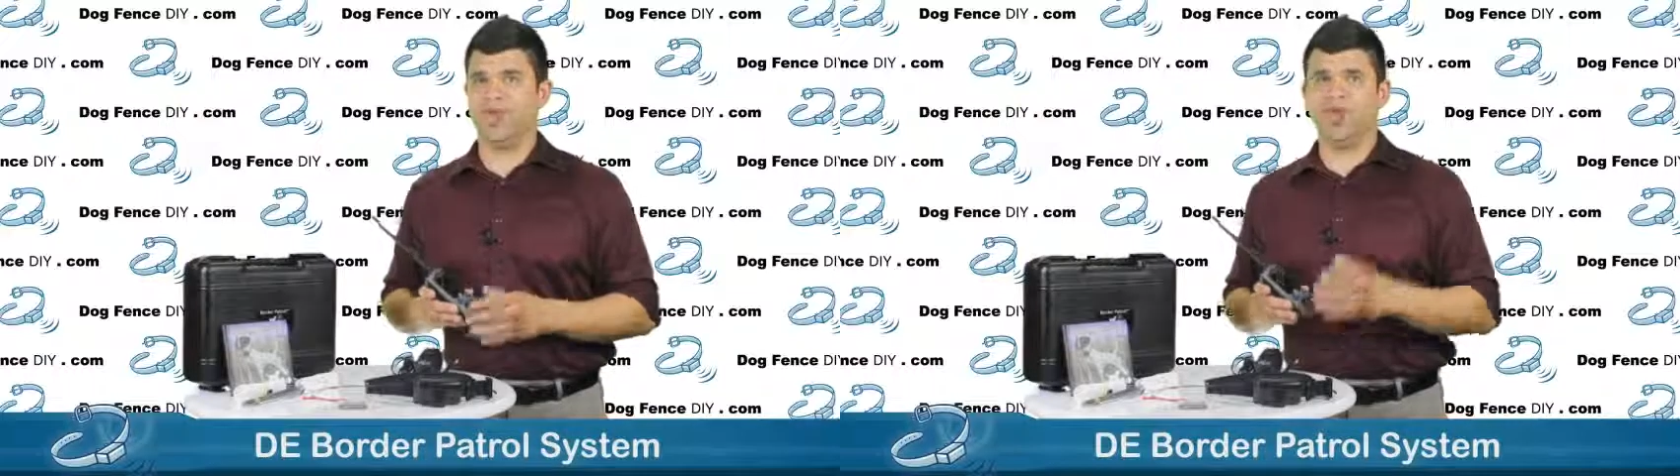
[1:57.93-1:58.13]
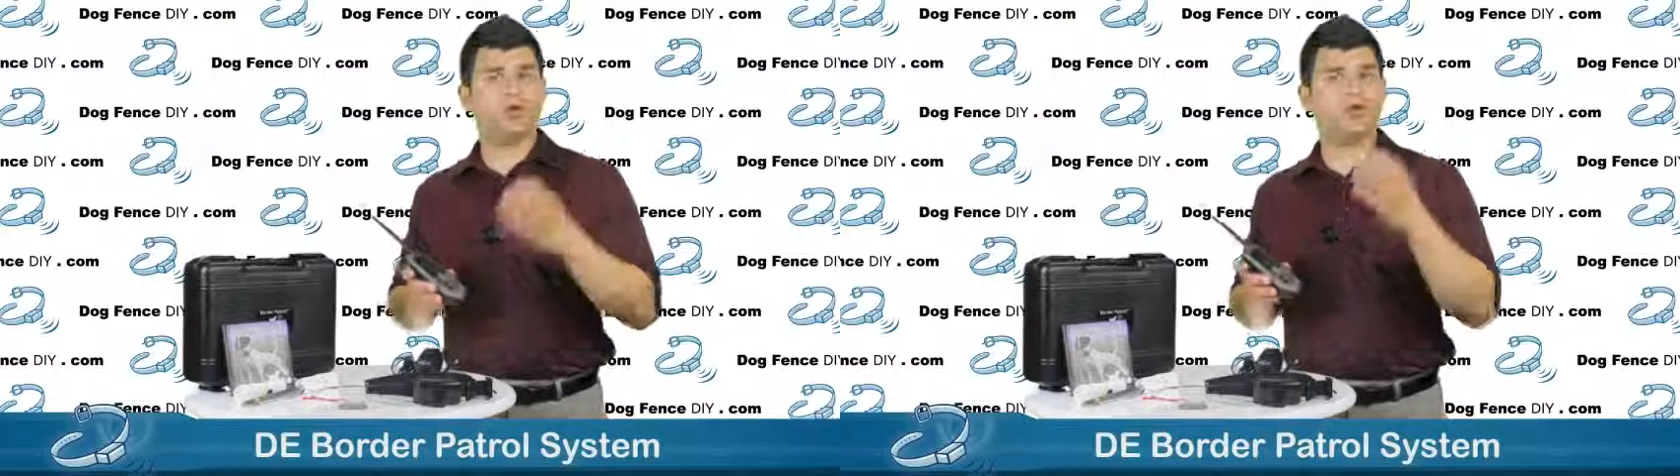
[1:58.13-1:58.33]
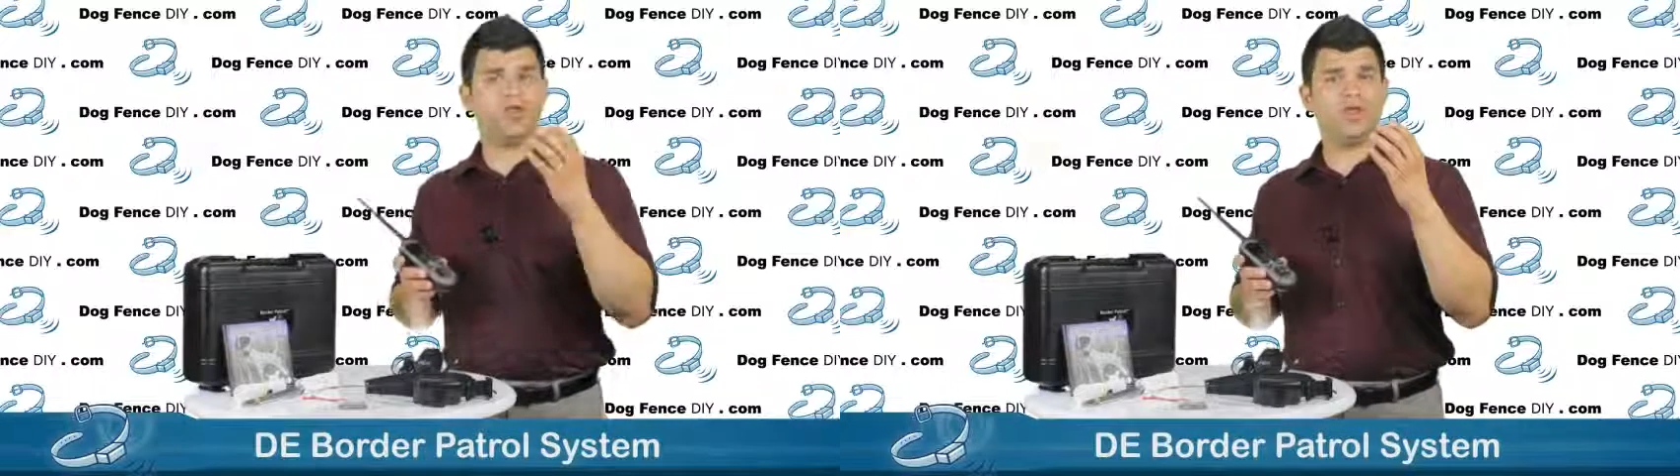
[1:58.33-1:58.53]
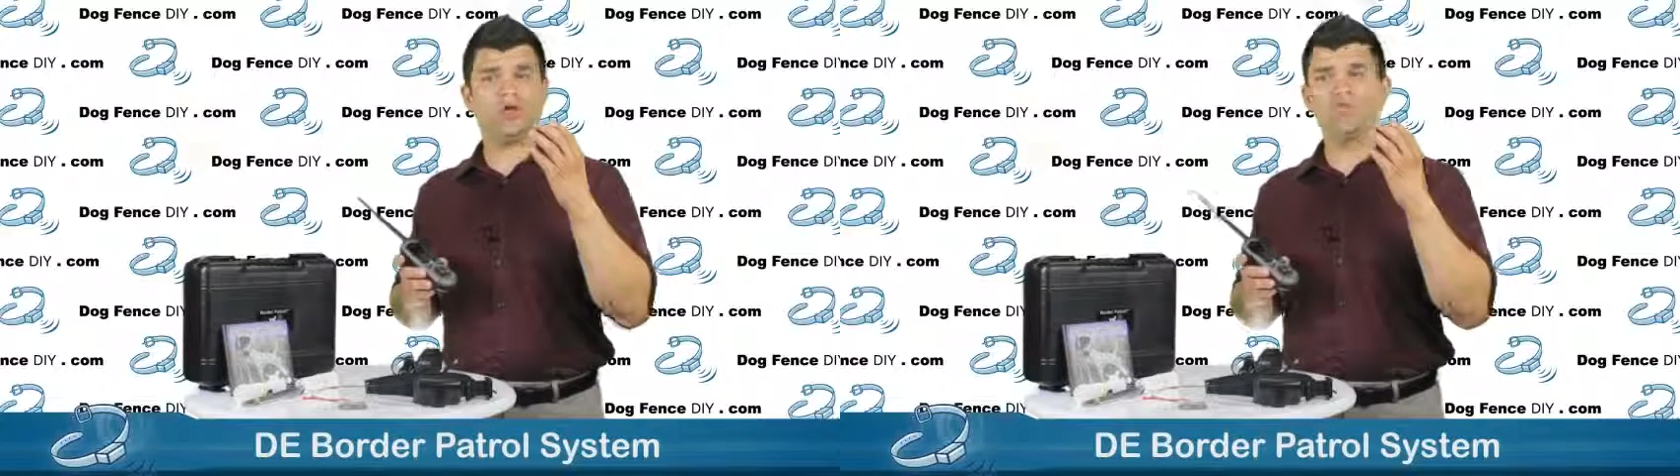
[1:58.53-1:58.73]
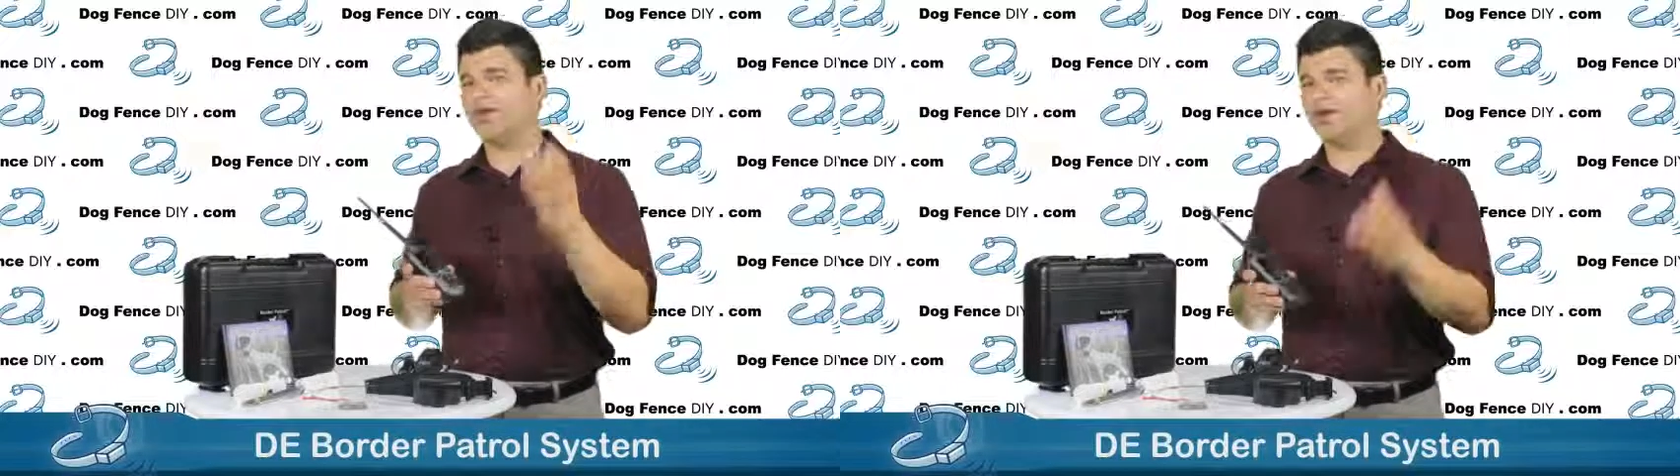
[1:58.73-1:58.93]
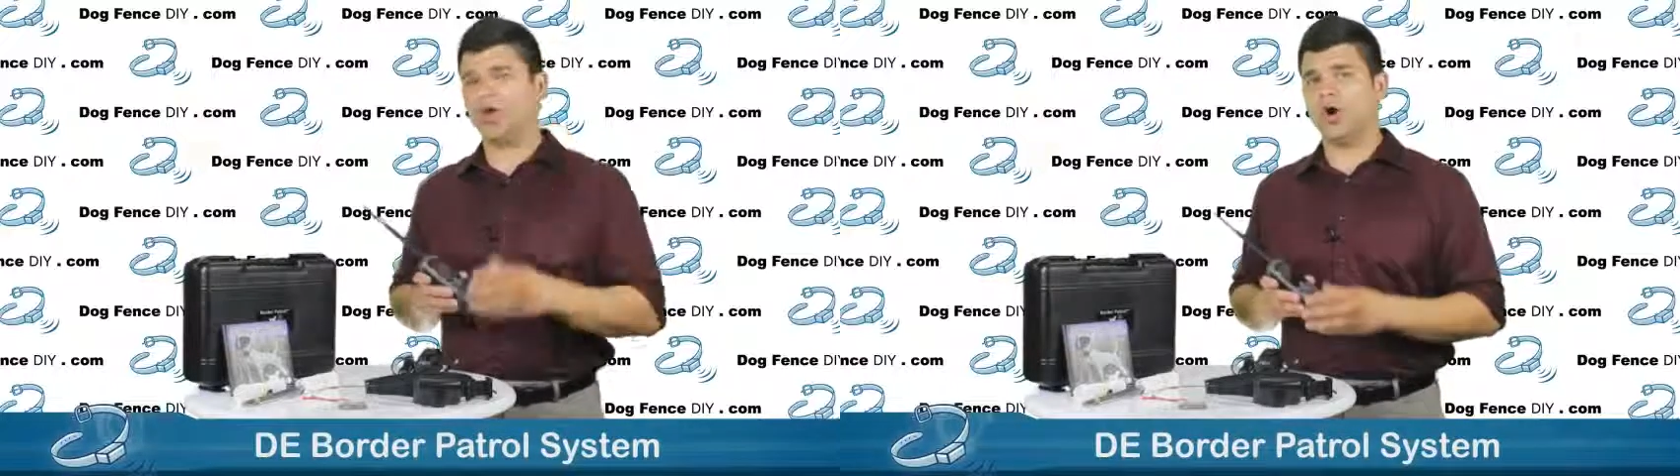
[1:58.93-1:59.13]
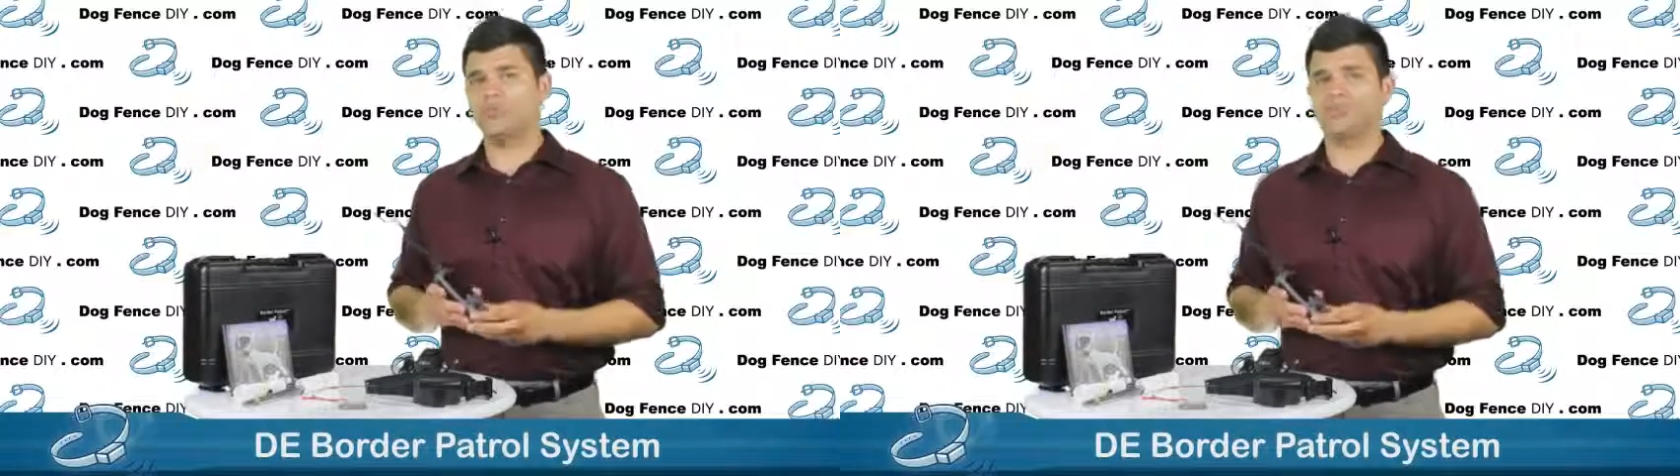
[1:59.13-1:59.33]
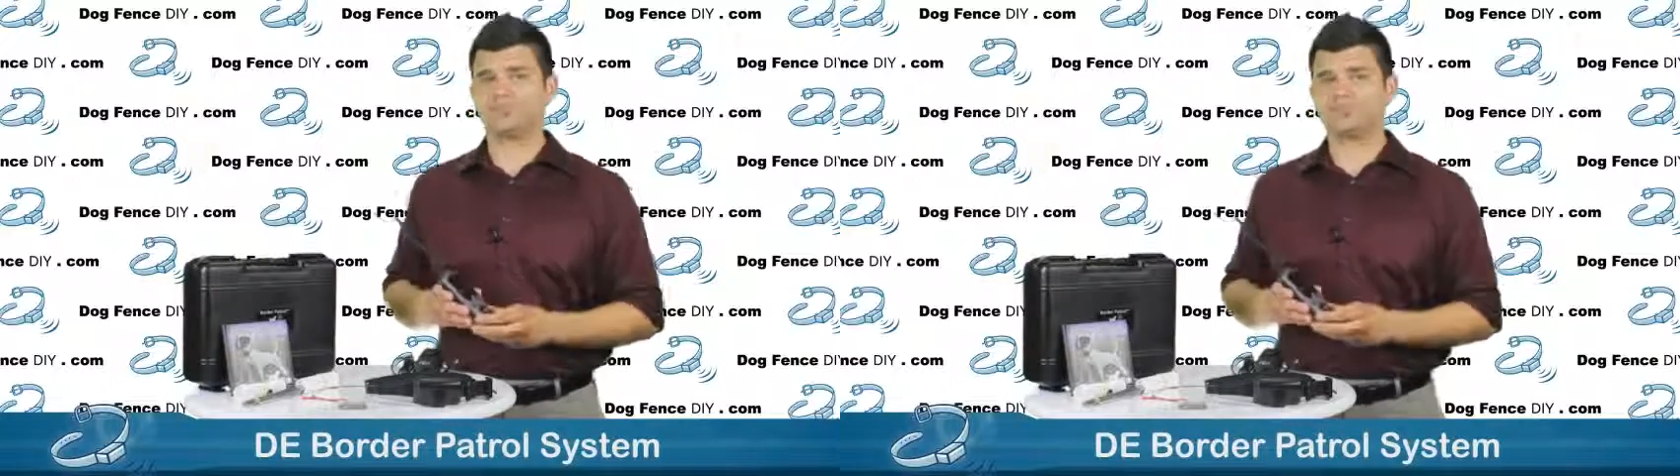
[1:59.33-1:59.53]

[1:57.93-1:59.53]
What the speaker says: and then you're ready to go.